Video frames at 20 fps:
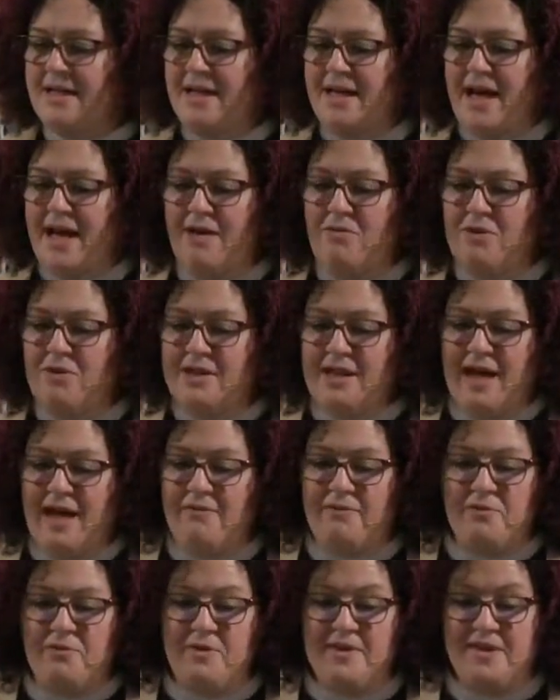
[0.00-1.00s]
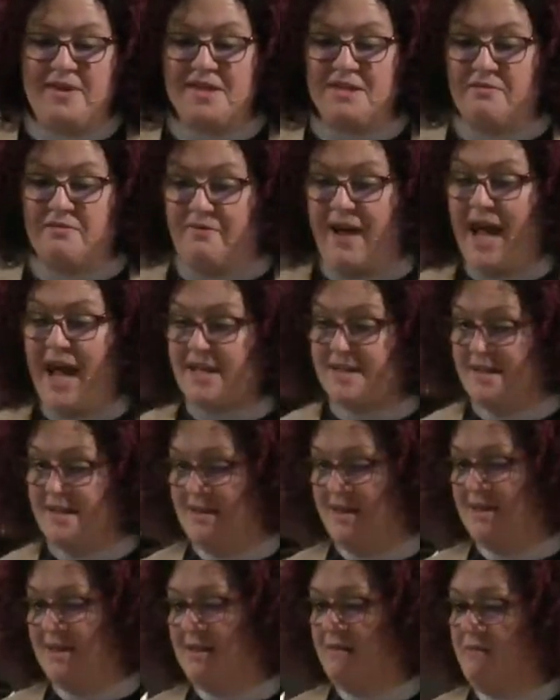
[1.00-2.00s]
And we're left with this
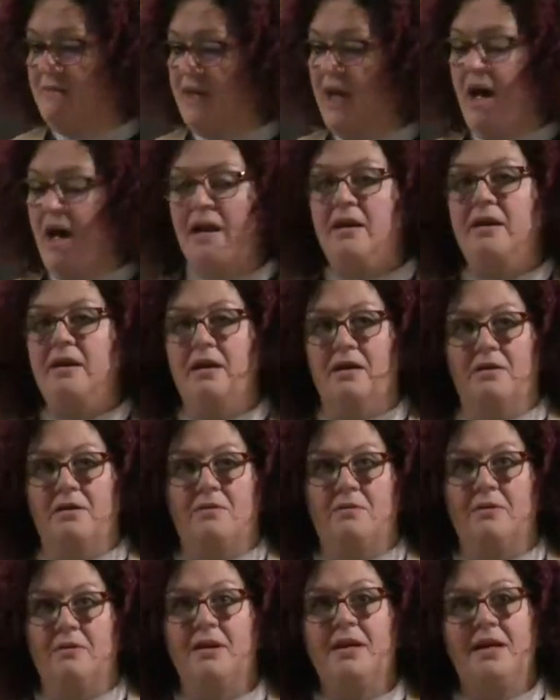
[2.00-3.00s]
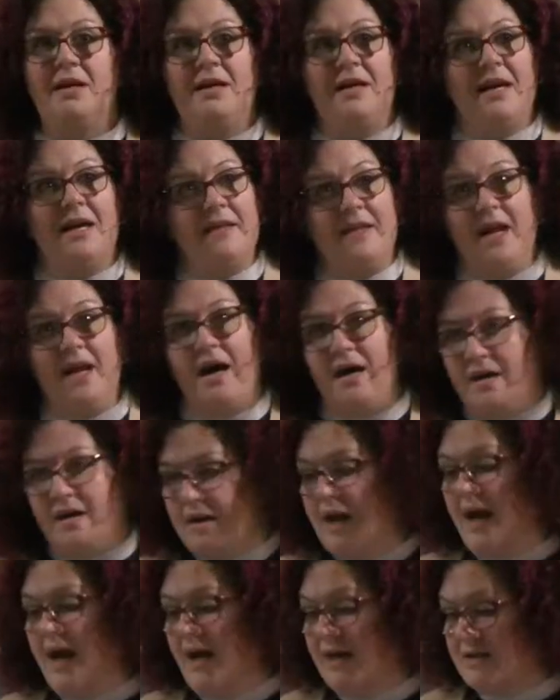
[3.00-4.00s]
vastness of the unknown and the
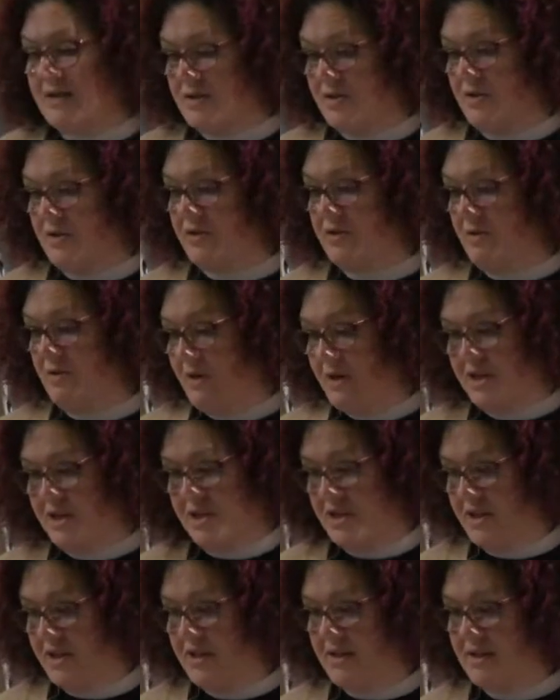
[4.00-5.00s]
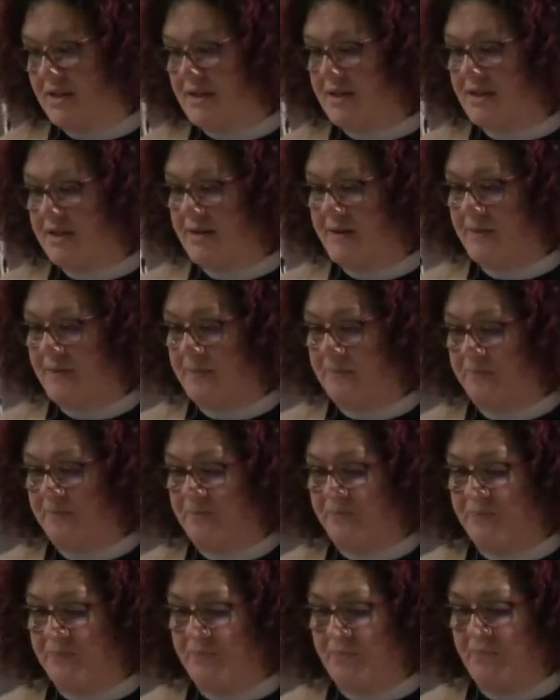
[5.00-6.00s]
unanswered questions.
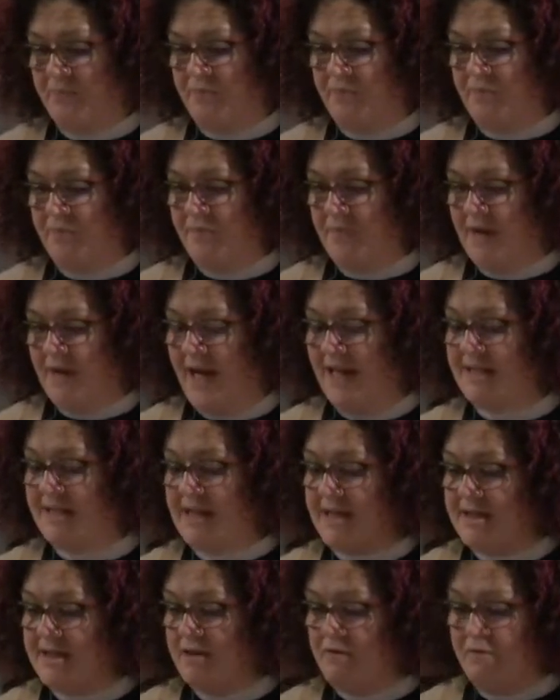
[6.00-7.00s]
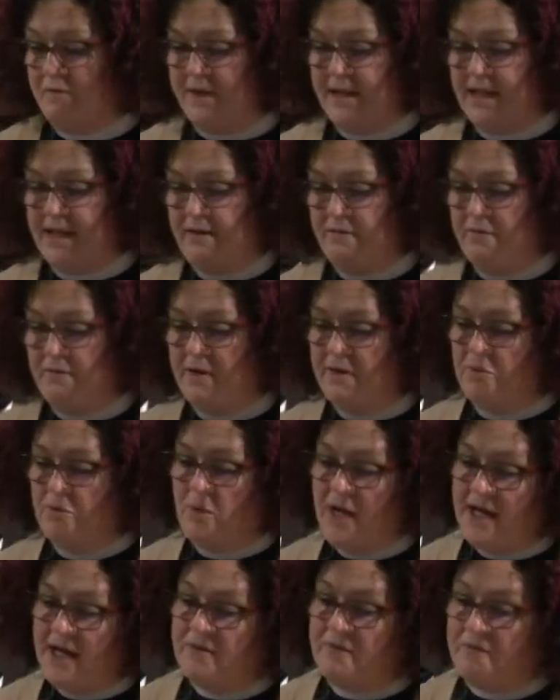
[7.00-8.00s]
It's as if we live with
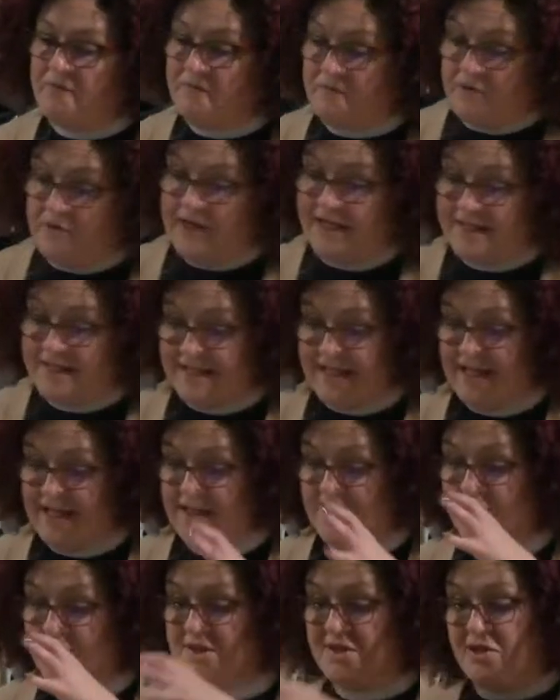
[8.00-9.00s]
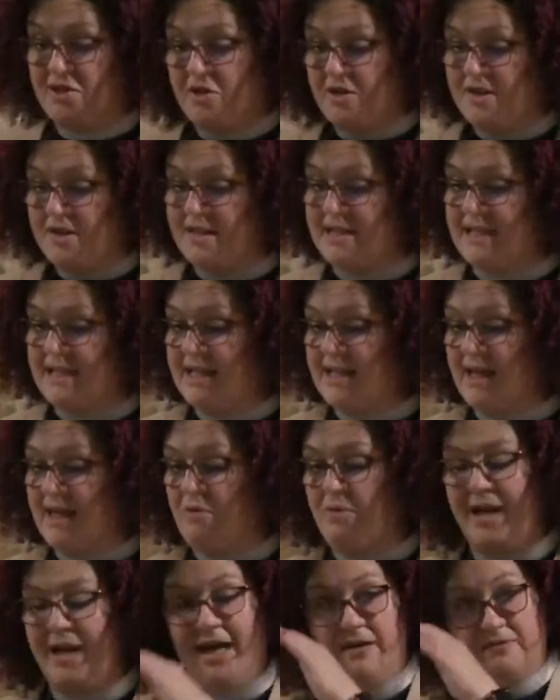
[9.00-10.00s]
one foot in the certainty that
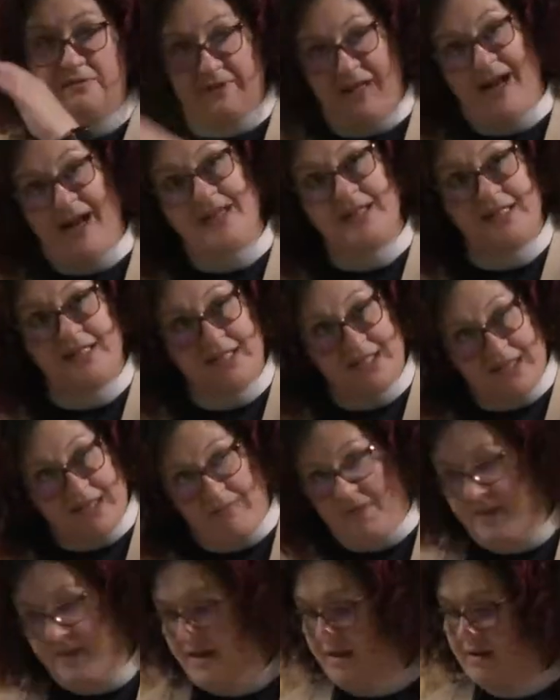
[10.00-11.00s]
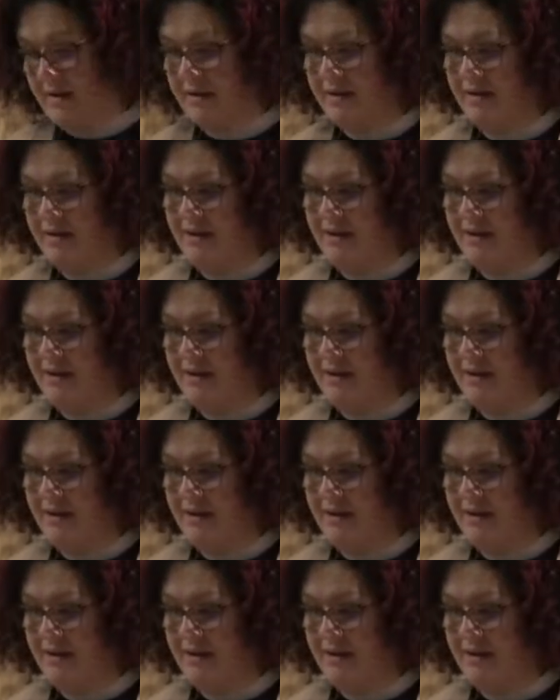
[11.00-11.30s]
we have lost something,